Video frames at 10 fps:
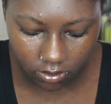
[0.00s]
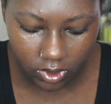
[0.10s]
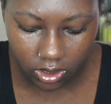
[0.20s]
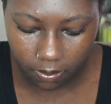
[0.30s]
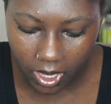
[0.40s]

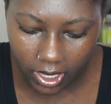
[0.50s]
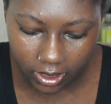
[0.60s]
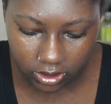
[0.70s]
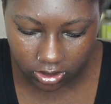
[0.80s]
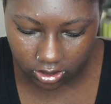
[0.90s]
But the
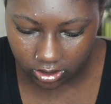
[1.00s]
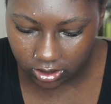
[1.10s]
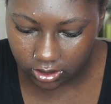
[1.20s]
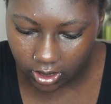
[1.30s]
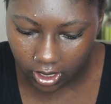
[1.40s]
packaging
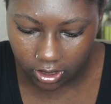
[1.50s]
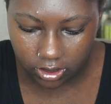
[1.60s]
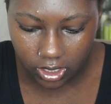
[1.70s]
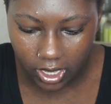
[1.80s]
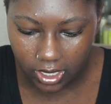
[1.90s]
is
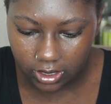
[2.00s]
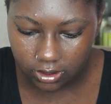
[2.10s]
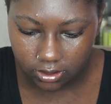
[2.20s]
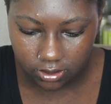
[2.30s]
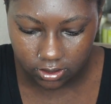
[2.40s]
airtight,
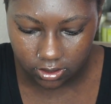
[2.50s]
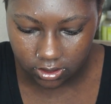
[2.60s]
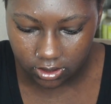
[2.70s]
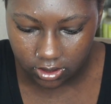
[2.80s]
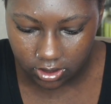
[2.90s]

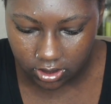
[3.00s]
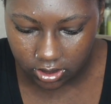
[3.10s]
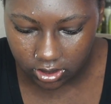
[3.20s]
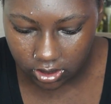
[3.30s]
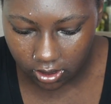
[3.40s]

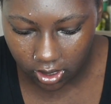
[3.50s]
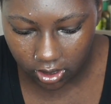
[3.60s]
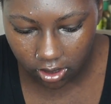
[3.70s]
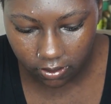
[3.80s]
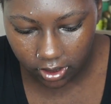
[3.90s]
so I
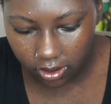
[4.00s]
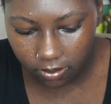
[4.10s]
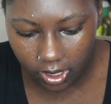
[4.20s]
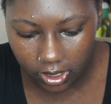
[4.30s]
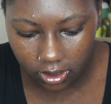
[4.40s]
know ain't
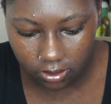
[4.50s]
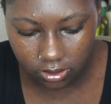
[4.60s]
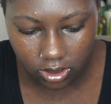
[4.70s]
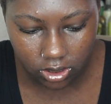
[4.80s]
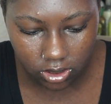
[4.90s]
nobody
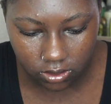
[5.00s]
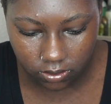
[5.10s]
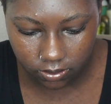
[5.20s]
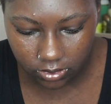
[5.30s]
used this whole.